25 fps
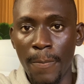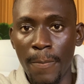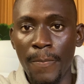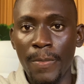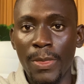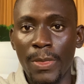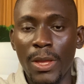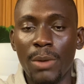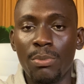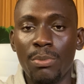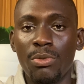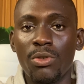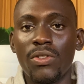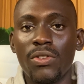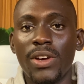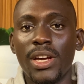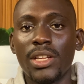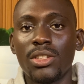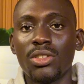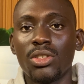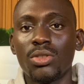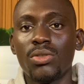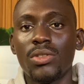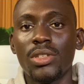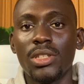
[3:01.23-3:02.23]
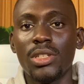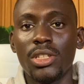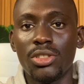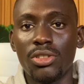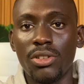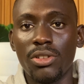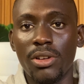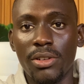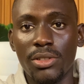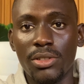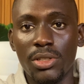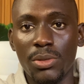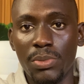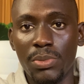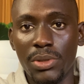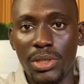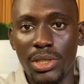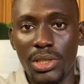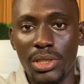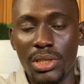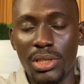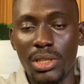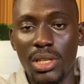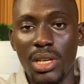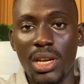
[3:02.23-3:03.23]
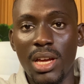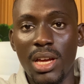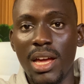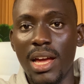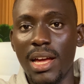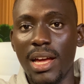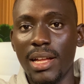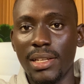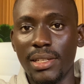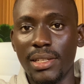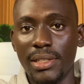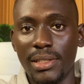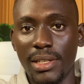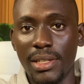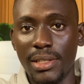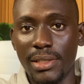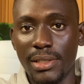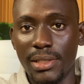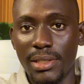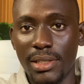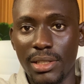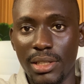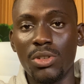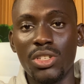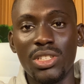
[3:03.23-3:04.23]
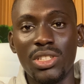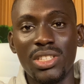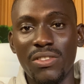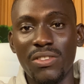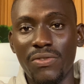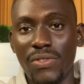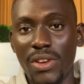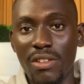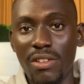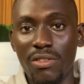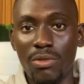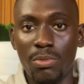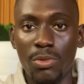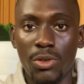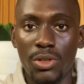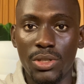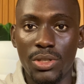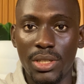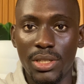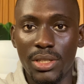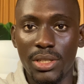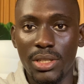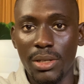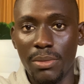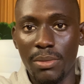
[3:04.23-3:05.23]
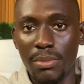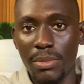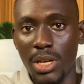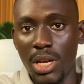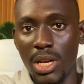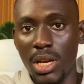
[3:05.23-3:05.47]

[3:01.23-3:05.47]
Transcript: It provides us with natural speech and latency. It's a very robust system.